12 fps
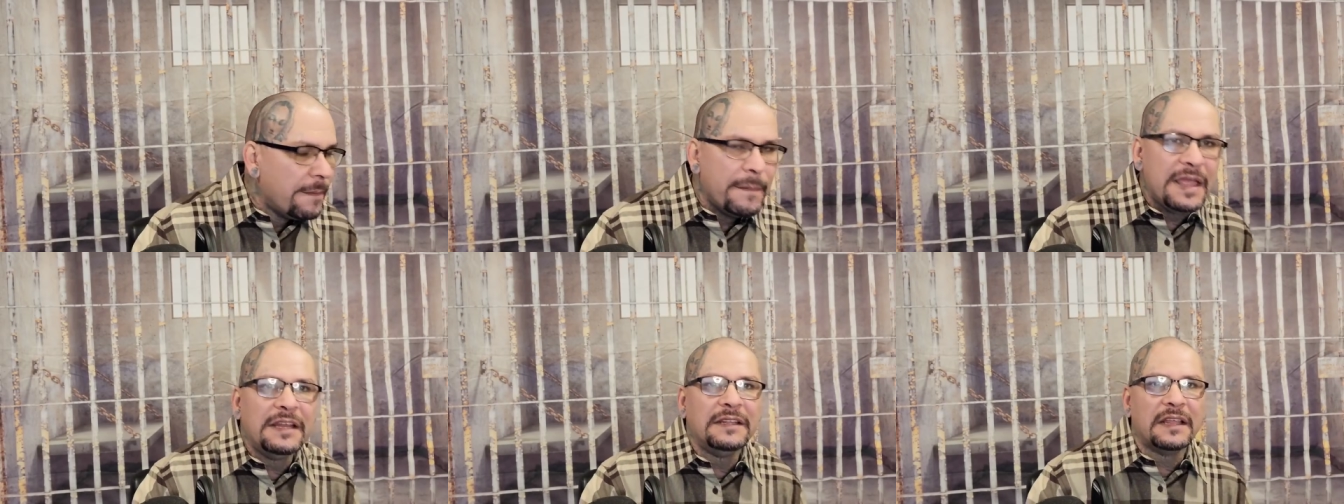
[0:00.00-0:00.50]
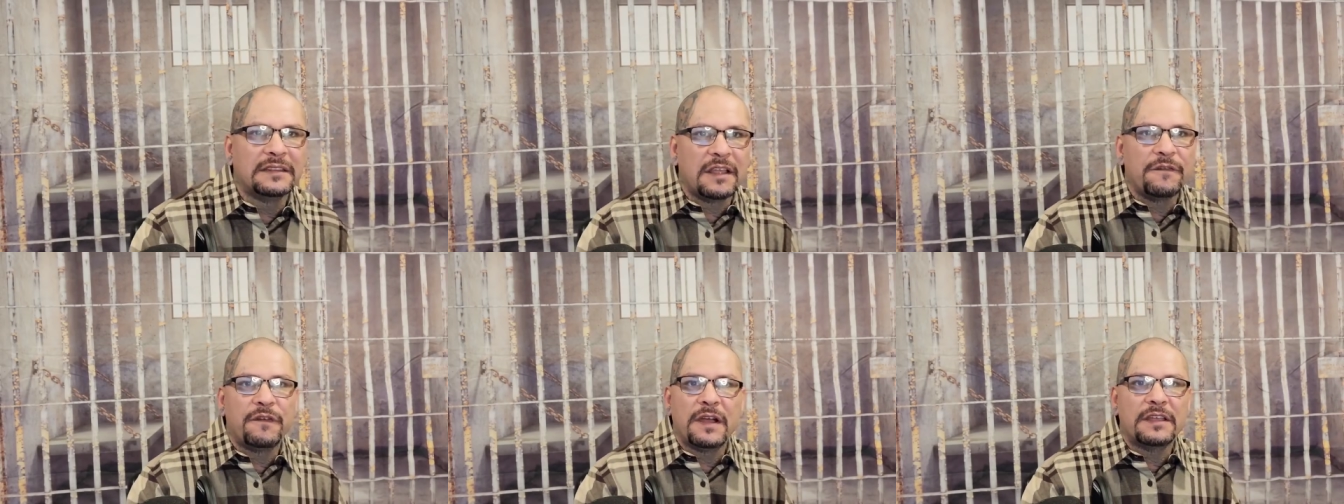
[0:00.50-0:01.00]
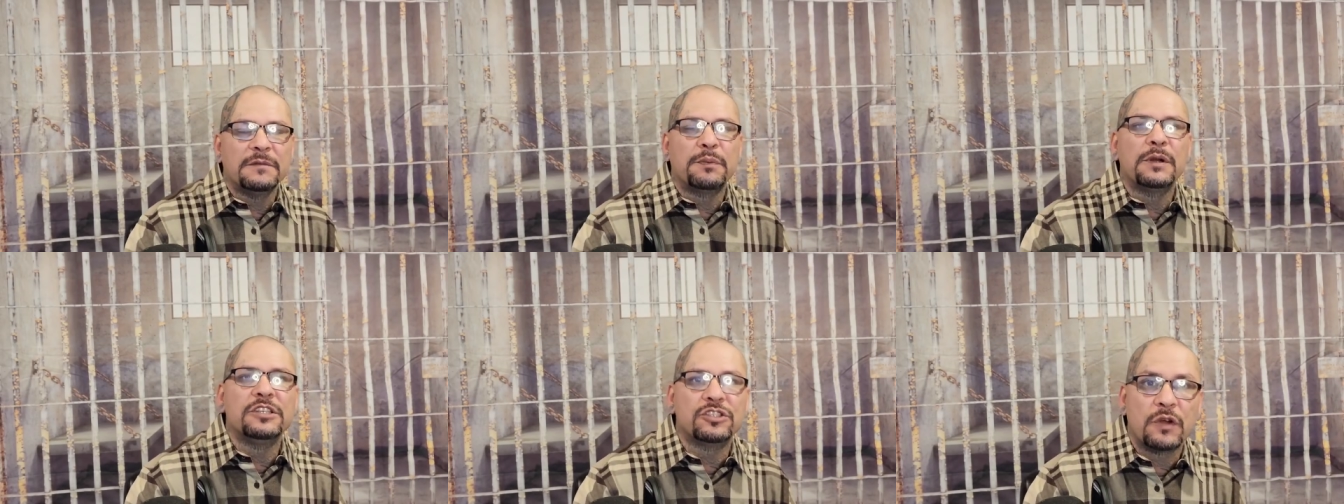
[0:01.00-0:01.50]
meaning that they're fucking
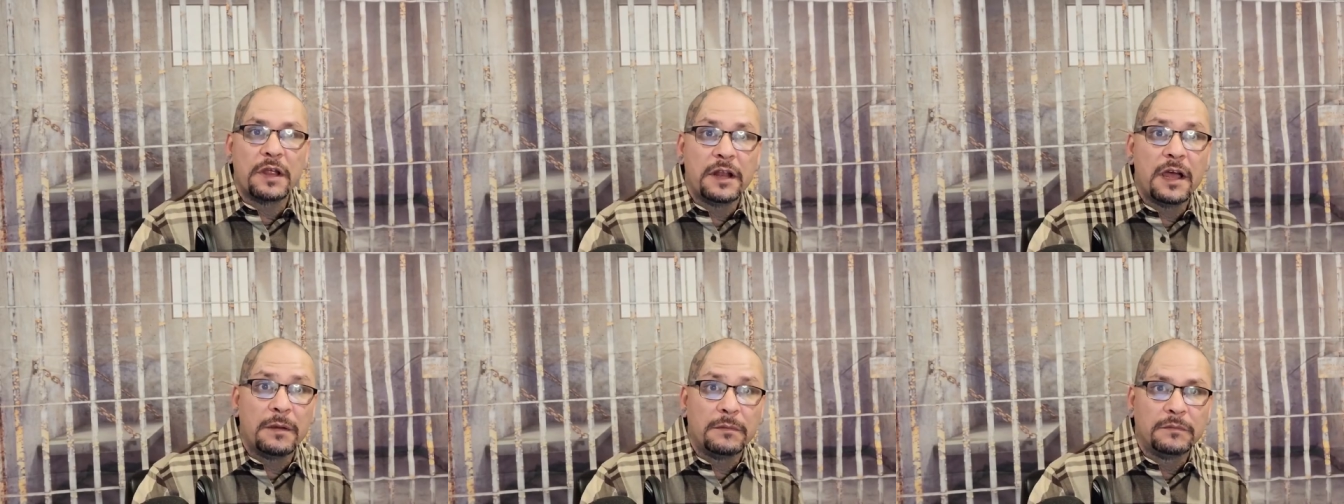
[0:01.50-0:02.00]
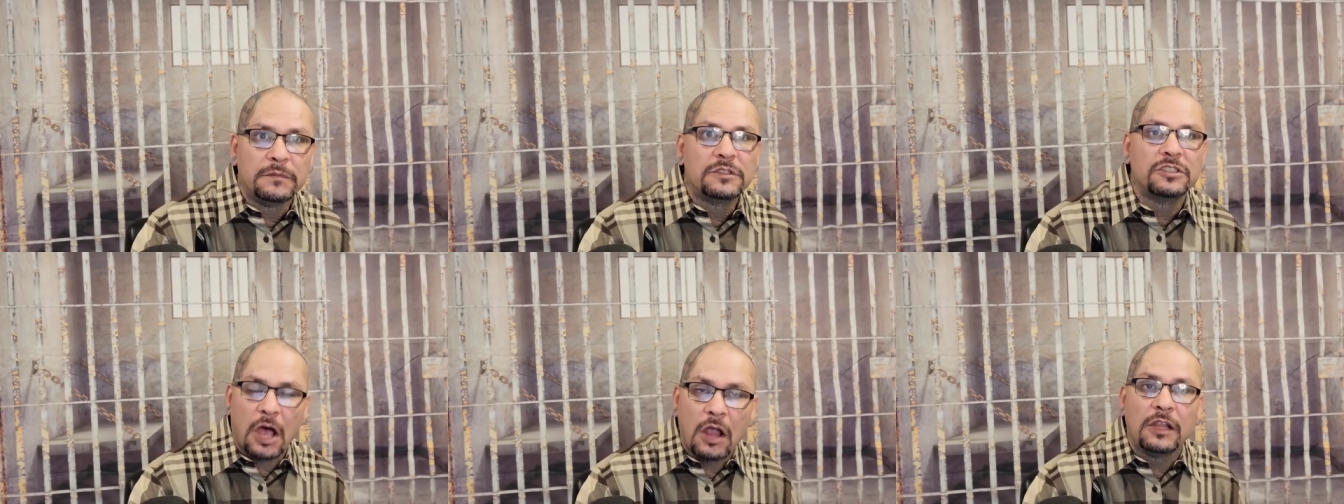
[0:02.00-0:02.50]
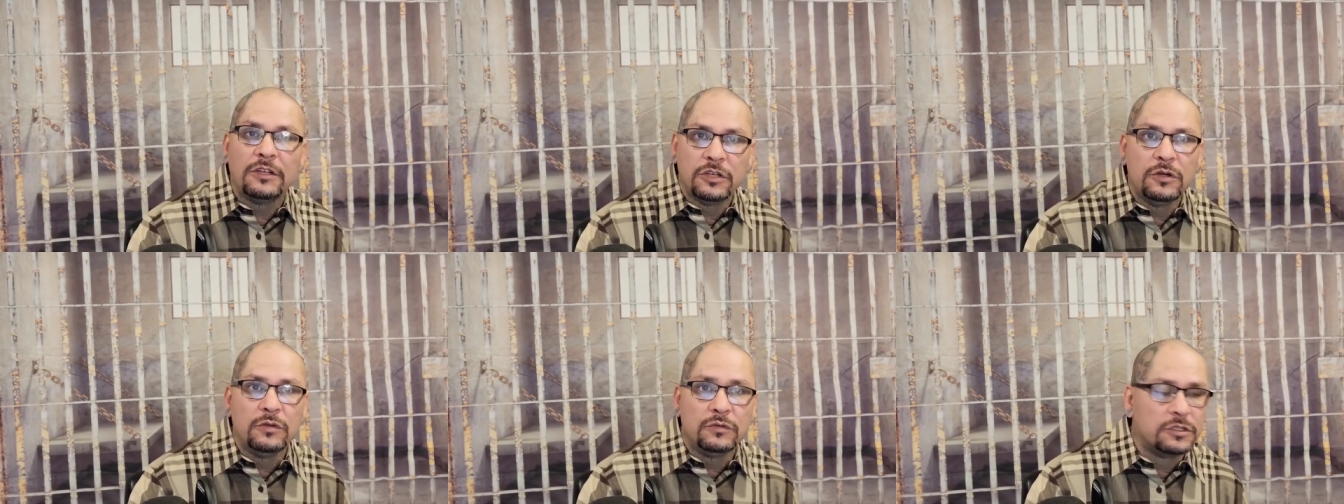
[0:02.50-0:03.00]
pretty straight up, solid
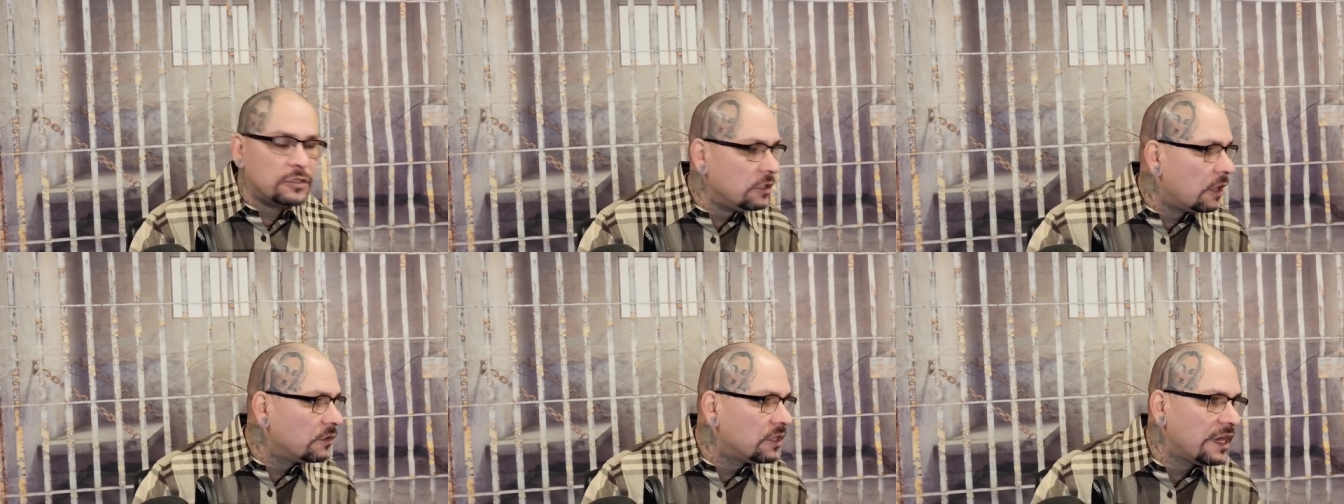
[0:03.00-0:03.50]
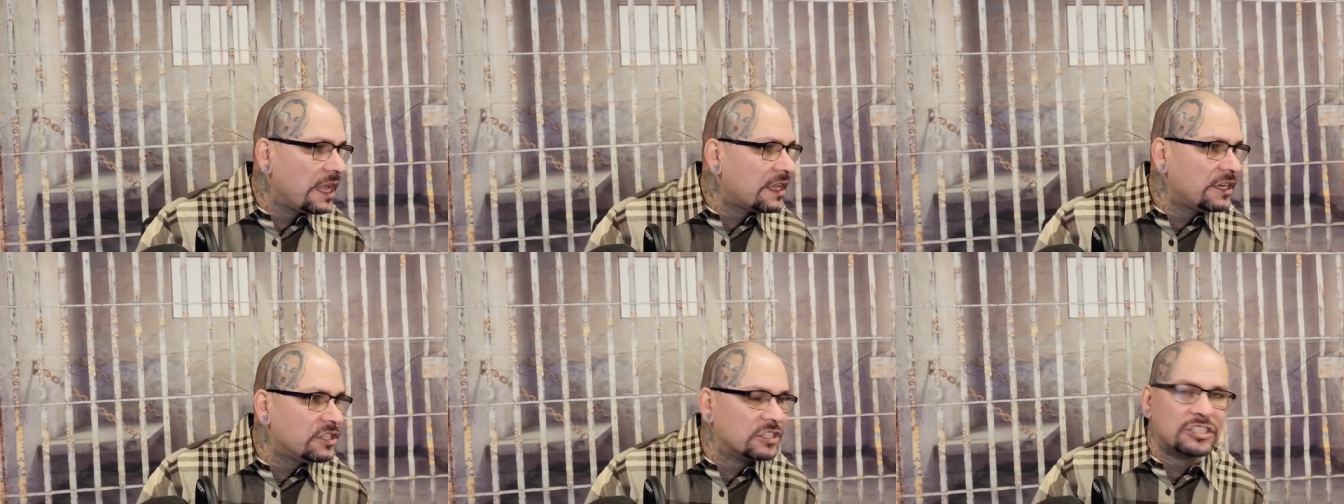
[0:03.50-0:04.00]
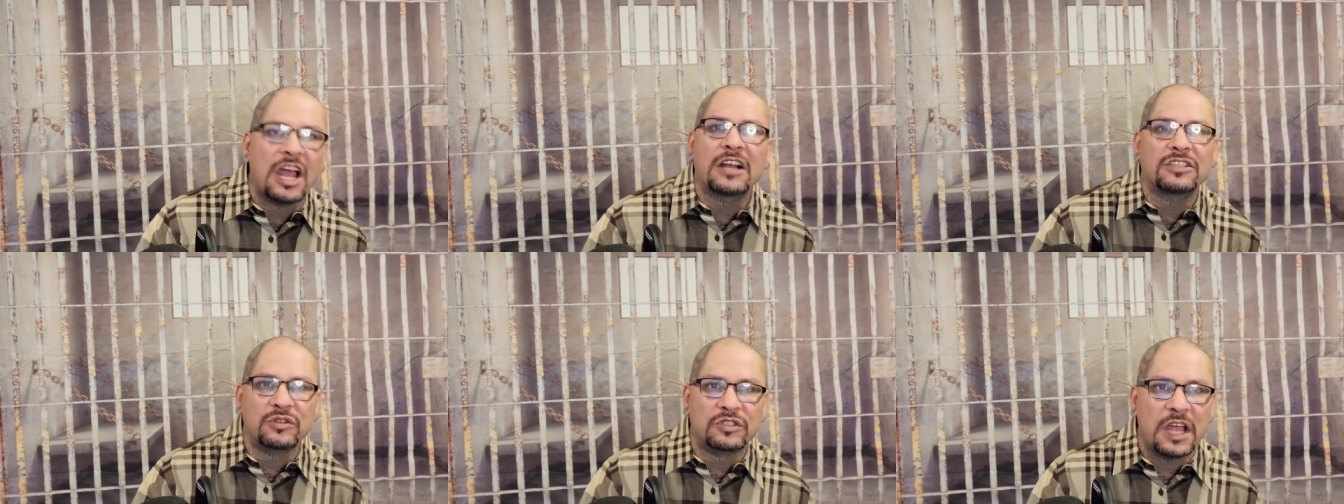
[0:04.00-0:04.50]
dudes. You know, they're not going to just
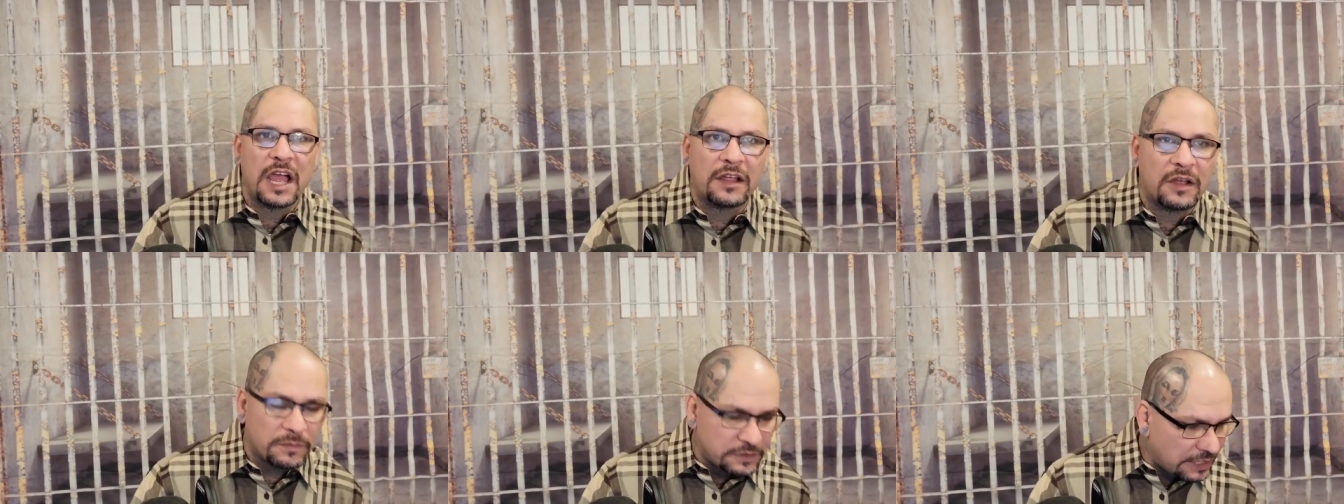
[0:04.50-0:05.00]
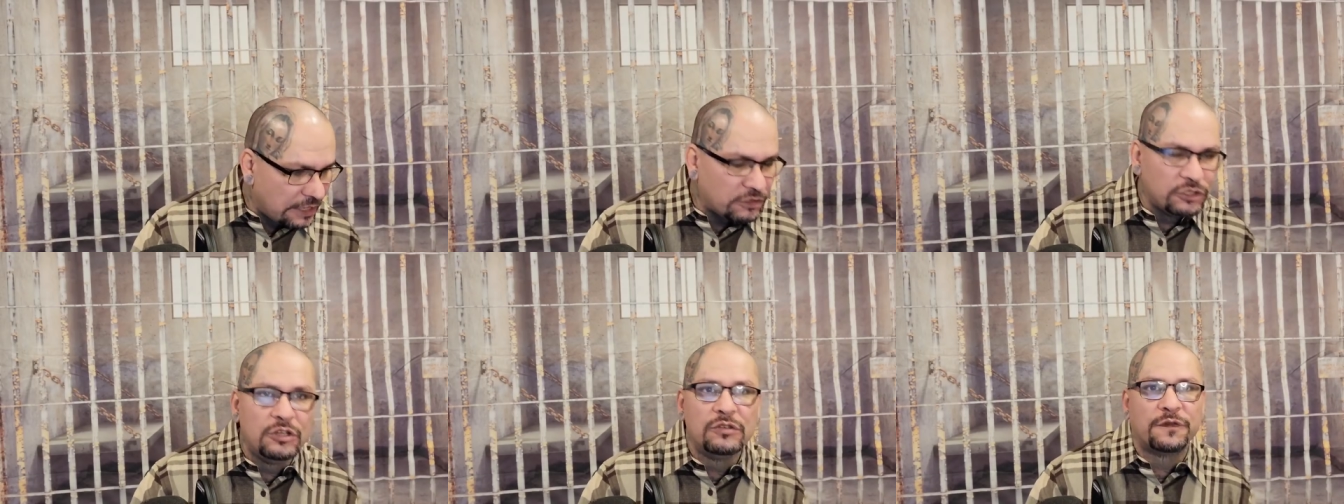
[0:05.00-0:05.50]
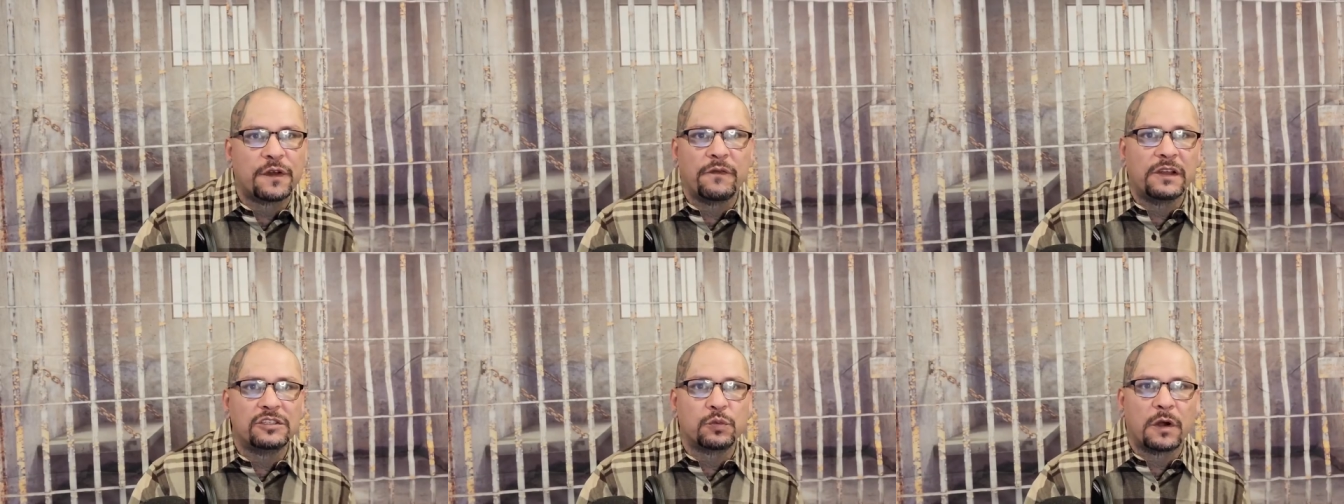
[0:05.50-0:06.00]
talk to talk, comes. They don't use
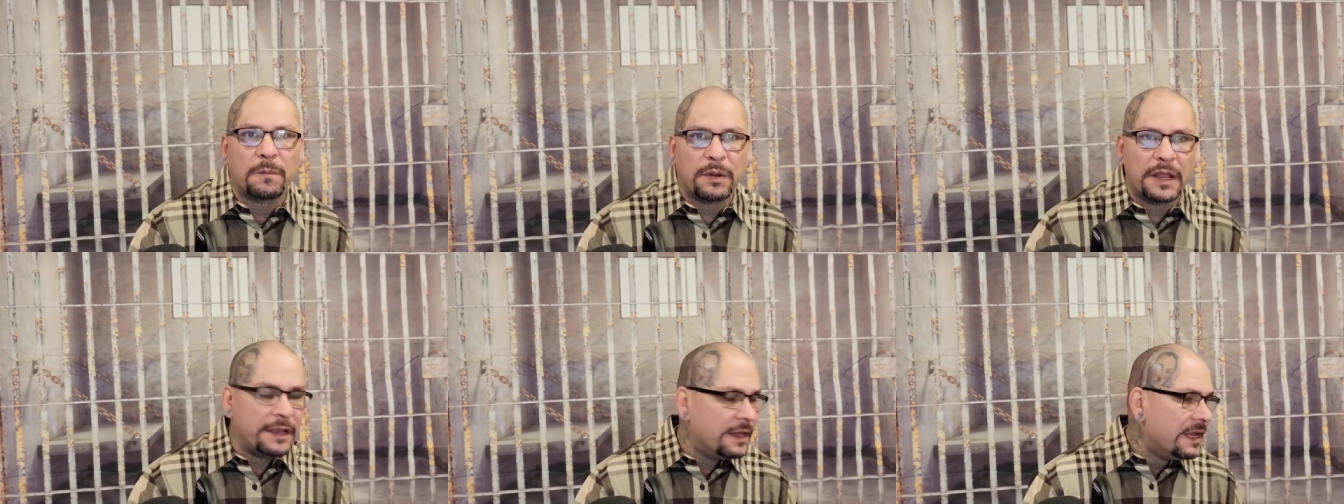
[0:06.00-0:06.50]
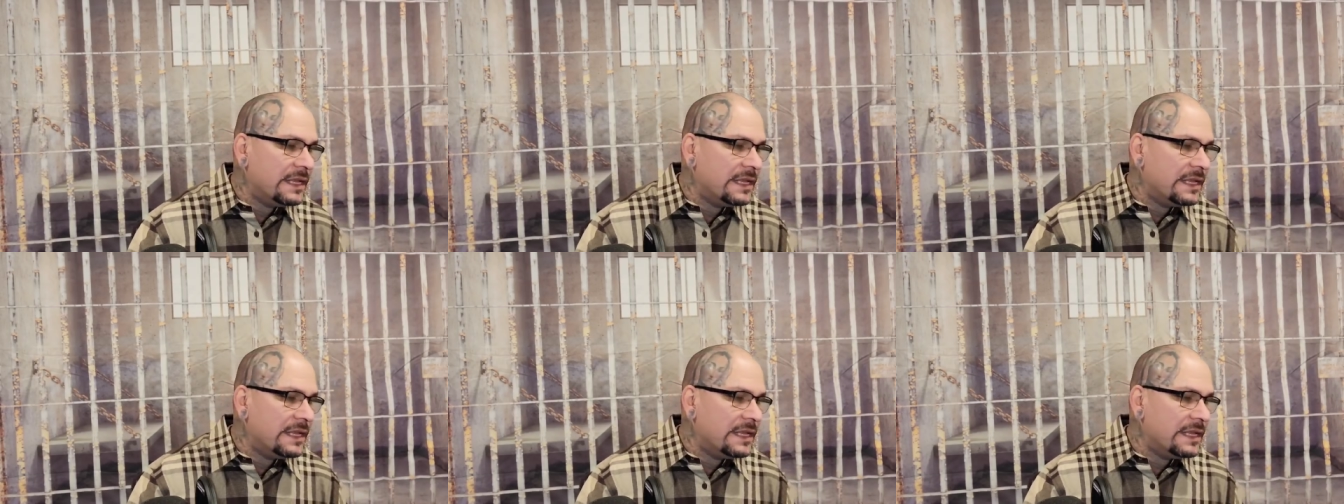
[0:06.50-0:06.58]
frivolous wordplay.